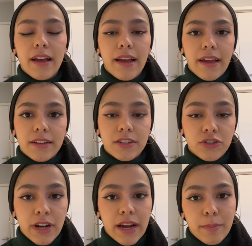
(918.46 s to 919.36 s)
and to
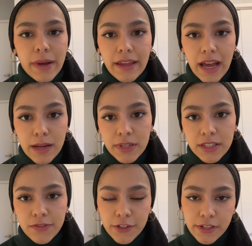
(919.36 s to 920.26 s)
track my habits
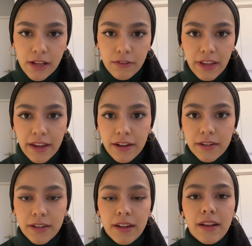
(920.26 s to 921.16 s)
for self-care.
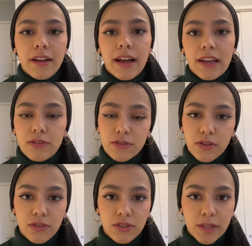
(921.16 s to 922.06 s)
I also
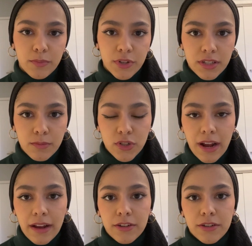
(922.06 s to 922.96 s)
used the PRISM
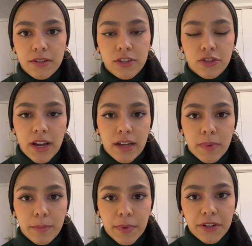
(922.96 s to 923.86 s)
tracker to track my
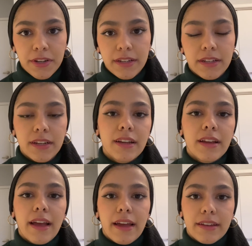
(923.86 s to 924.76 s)
period.
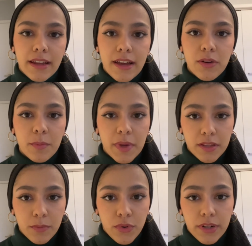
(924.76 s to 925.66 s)
And now I'm at the
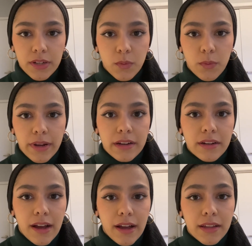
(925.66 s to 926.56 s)
point
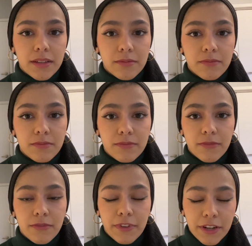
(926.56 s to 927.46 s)
where I am
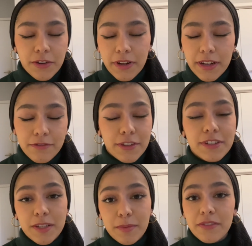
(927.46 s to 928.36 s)
very grateful
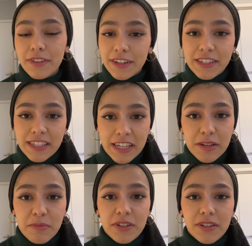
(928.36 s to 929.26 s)
to be very
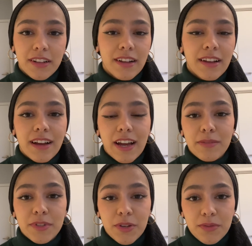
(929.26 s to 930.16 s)
stable. I
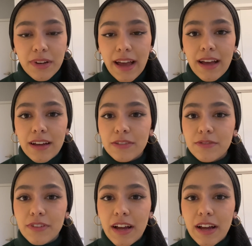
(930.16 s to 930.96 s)
don't have